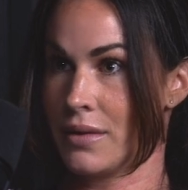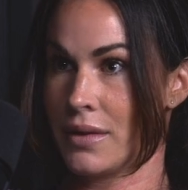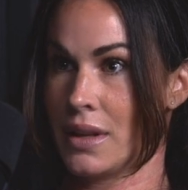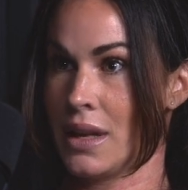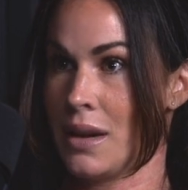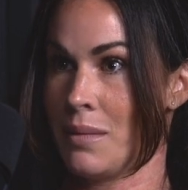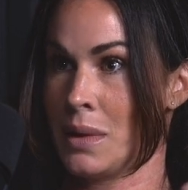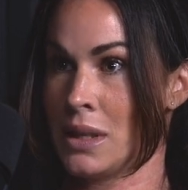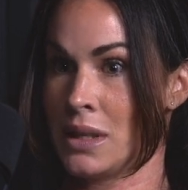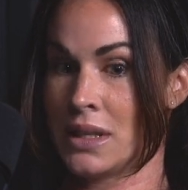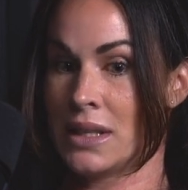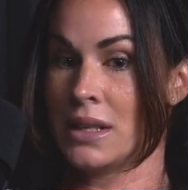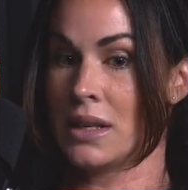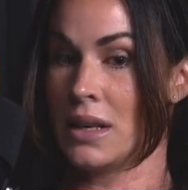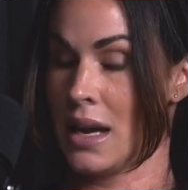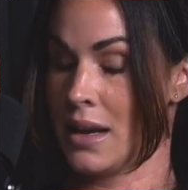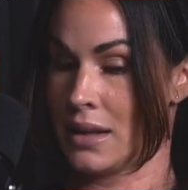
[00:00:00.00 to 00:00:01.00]
for them
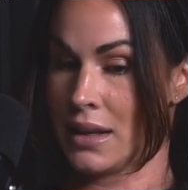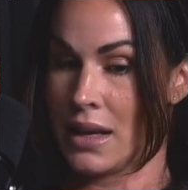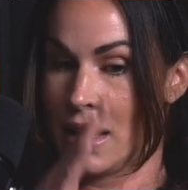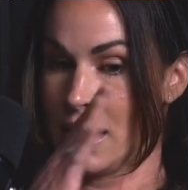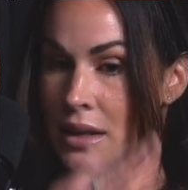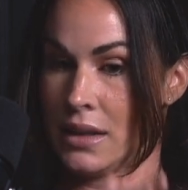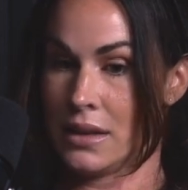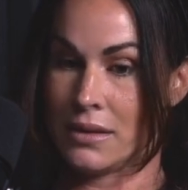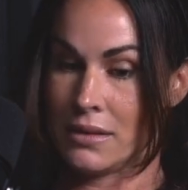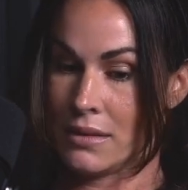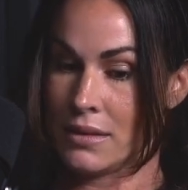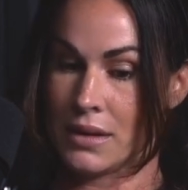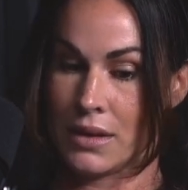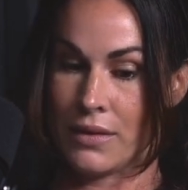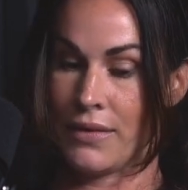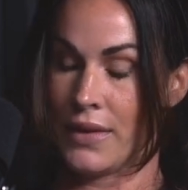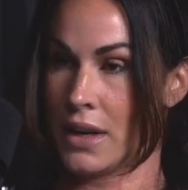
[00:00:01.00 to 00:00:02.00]
and kind of
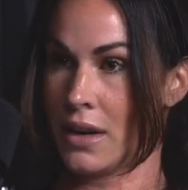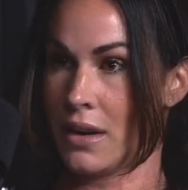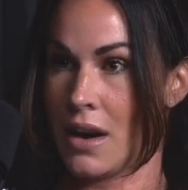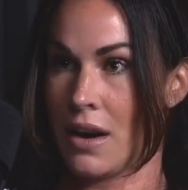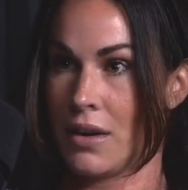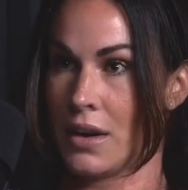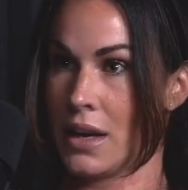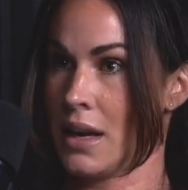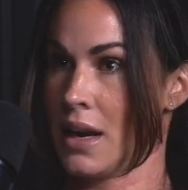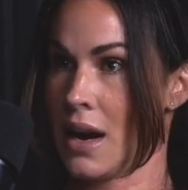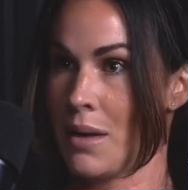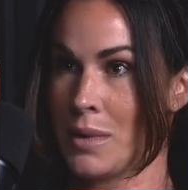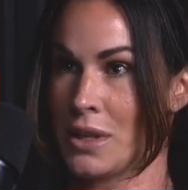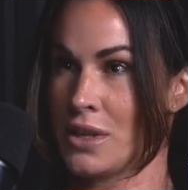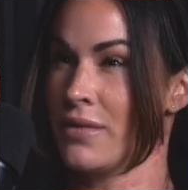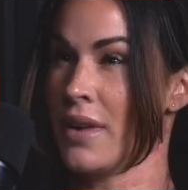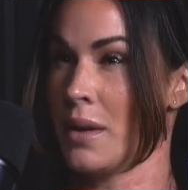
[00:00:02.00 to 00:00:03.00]
figure out, okay, how
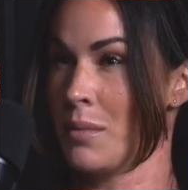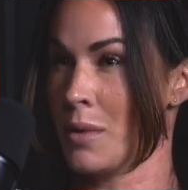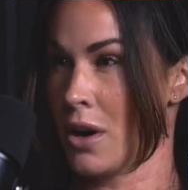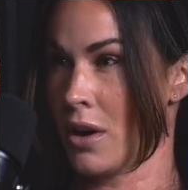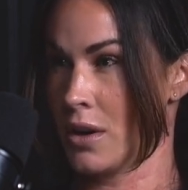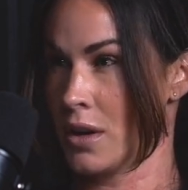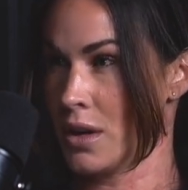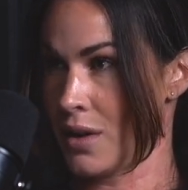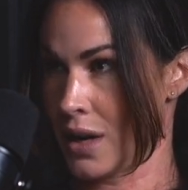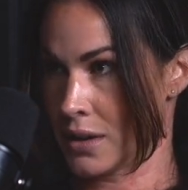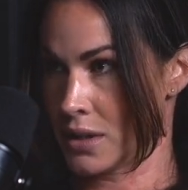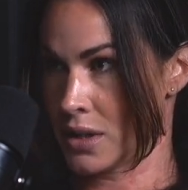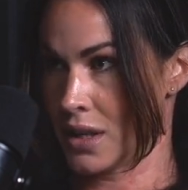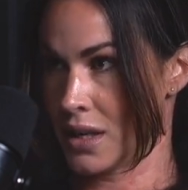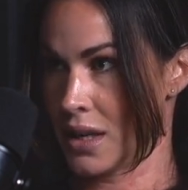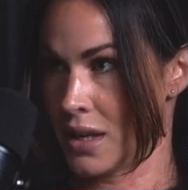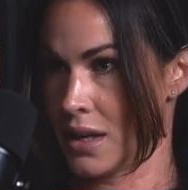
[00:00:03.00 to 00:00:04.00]
much fiber are you
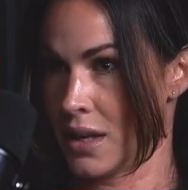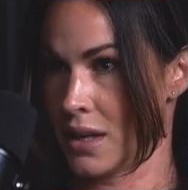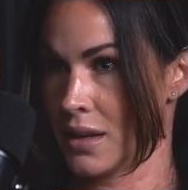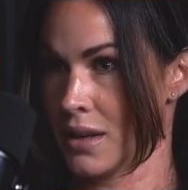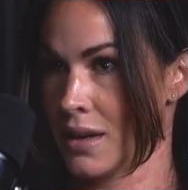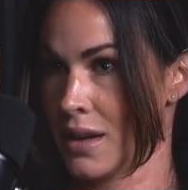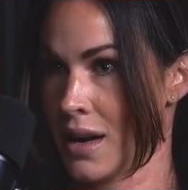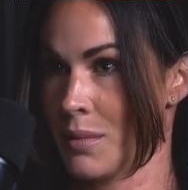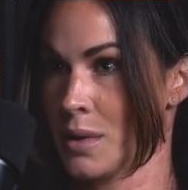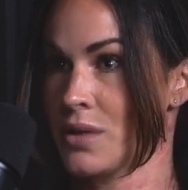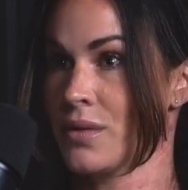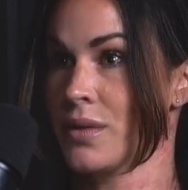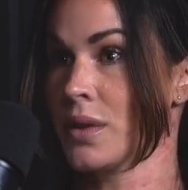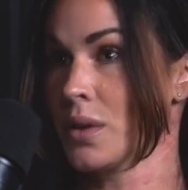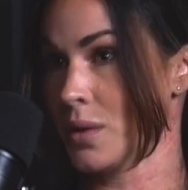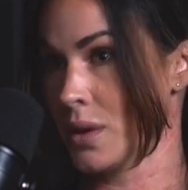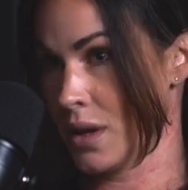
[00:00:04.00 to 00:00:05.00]
actually getting? How much
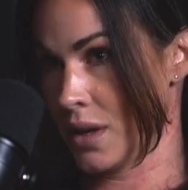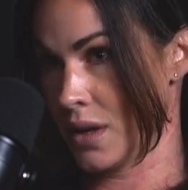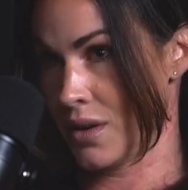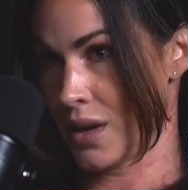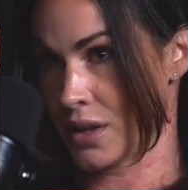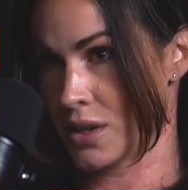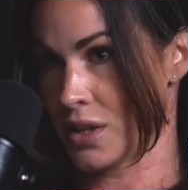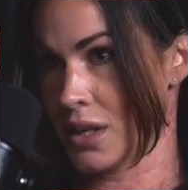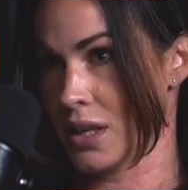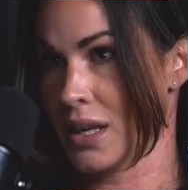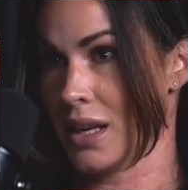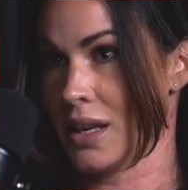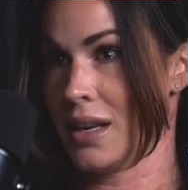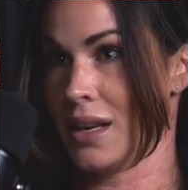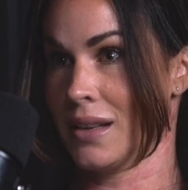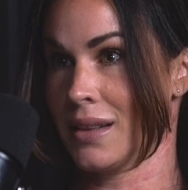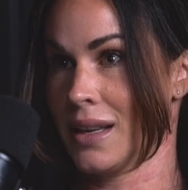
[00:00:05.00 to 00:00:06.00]
fluid are you actually
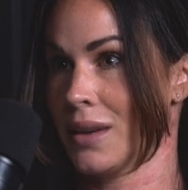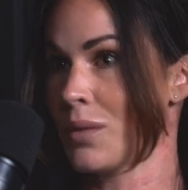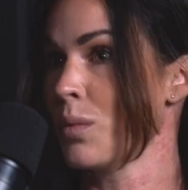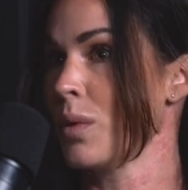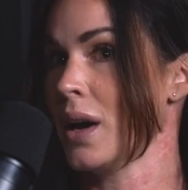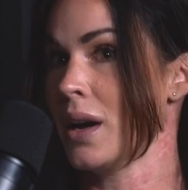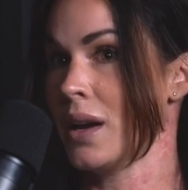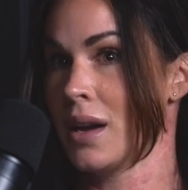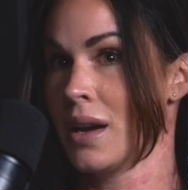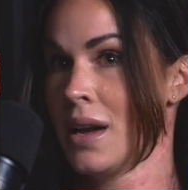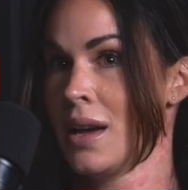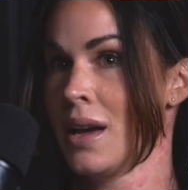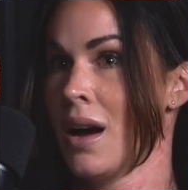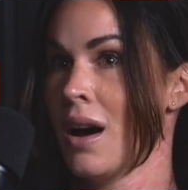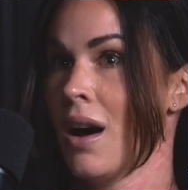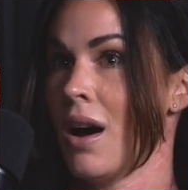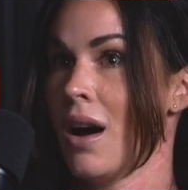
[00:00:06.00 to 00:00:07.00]
getting? Like what
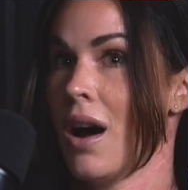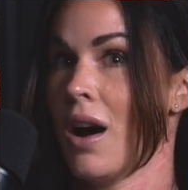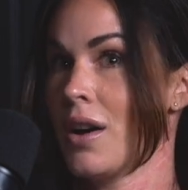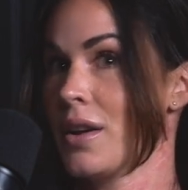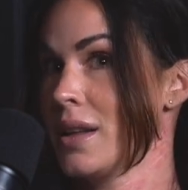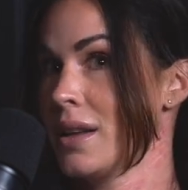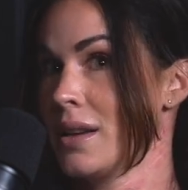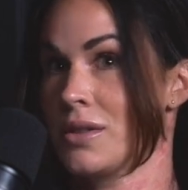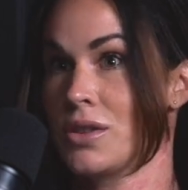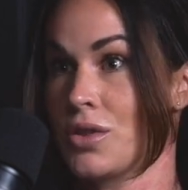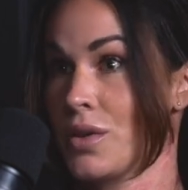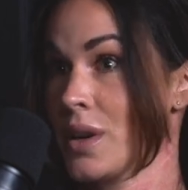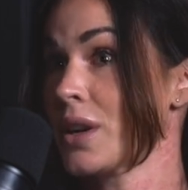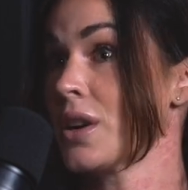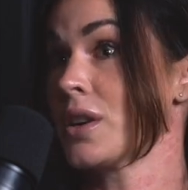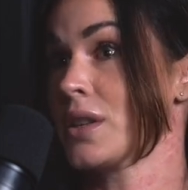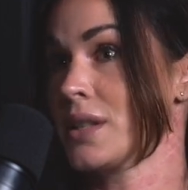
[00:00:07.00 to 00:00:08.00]
are the
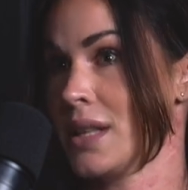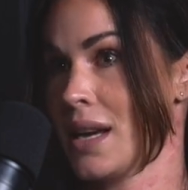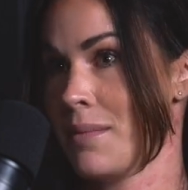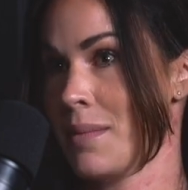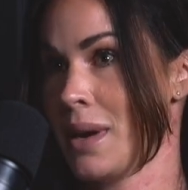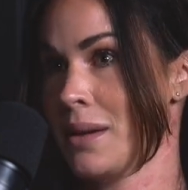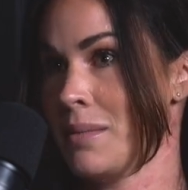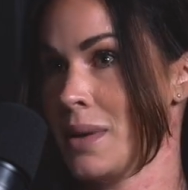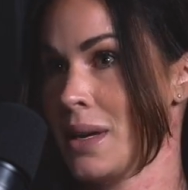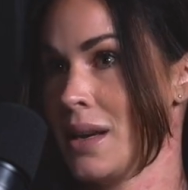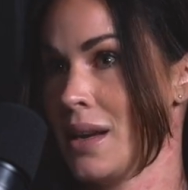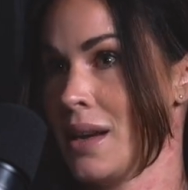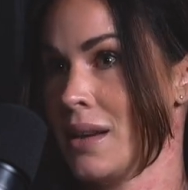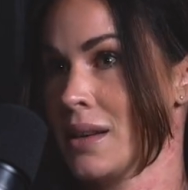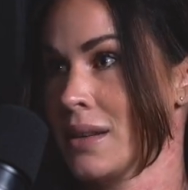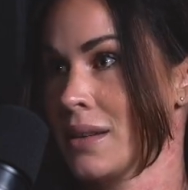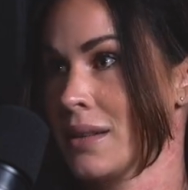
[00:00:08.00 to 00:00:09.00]
triggers that might
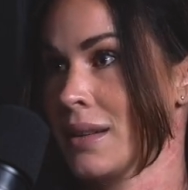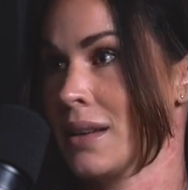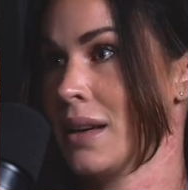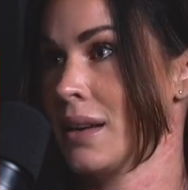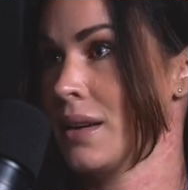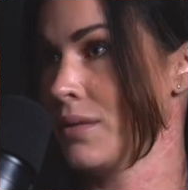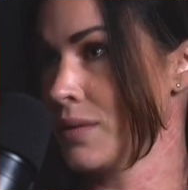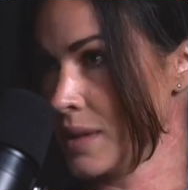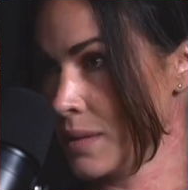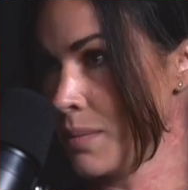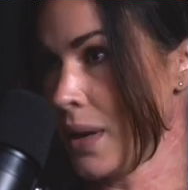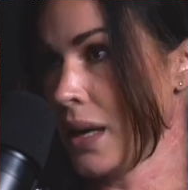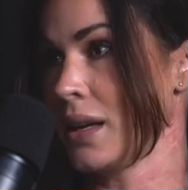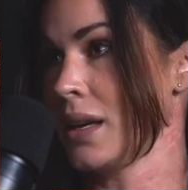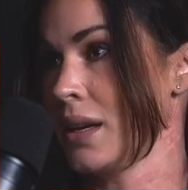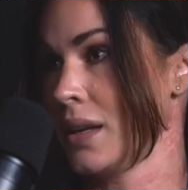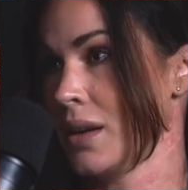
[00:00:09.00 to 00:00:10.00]
be kind of
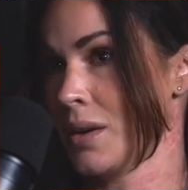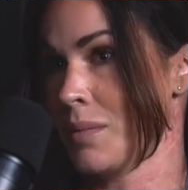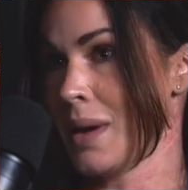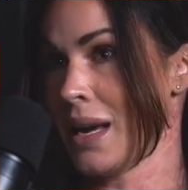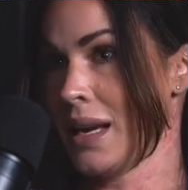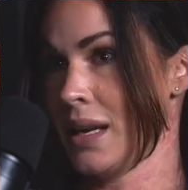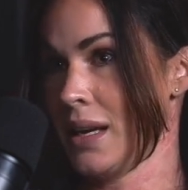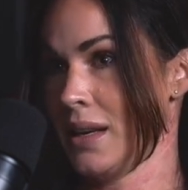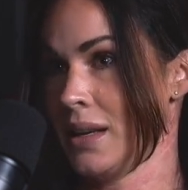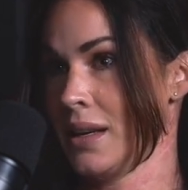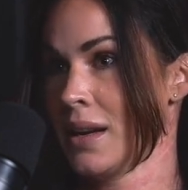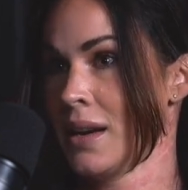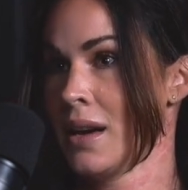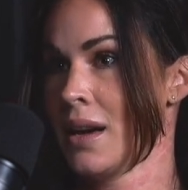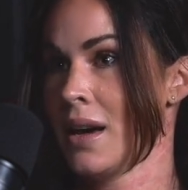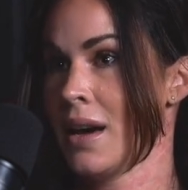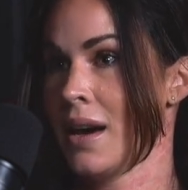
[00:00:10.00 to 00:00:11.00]
spiking your pain?
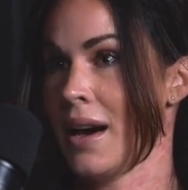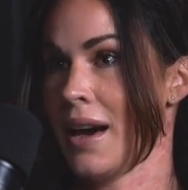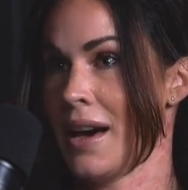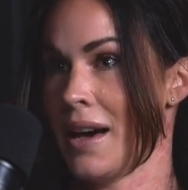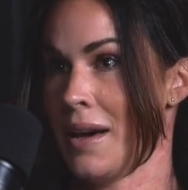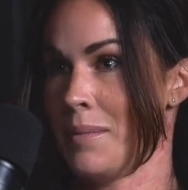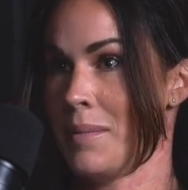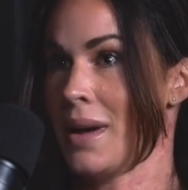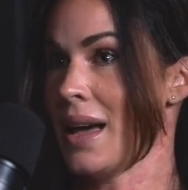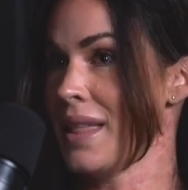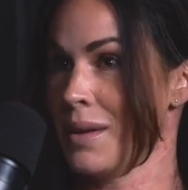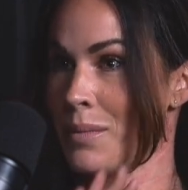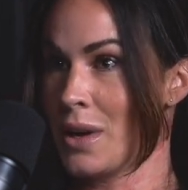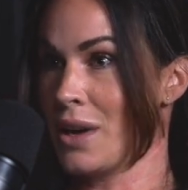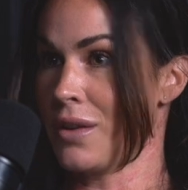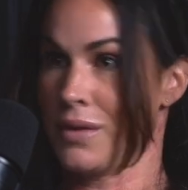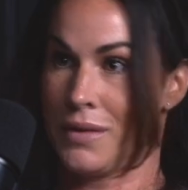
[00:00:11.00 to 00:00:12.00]
And then
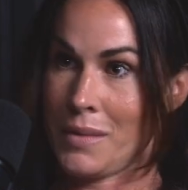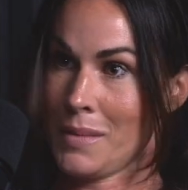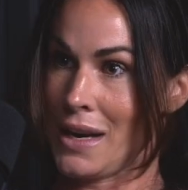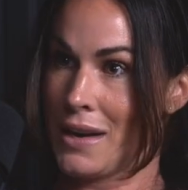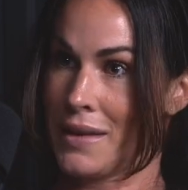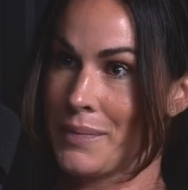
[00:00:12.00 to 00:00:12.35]
we go from there.